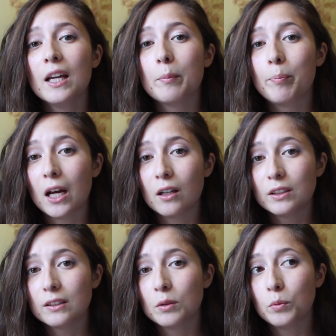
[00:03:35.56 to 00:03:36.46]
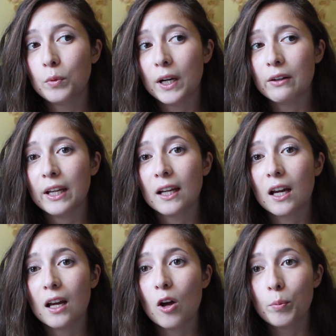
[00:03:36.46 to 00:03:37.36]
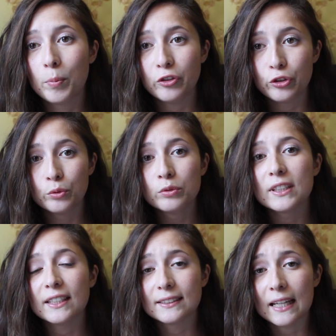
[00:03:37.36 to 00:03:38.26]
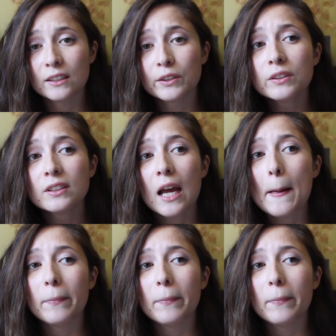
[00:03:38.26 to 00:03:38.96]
about wearing open shoes like sandals,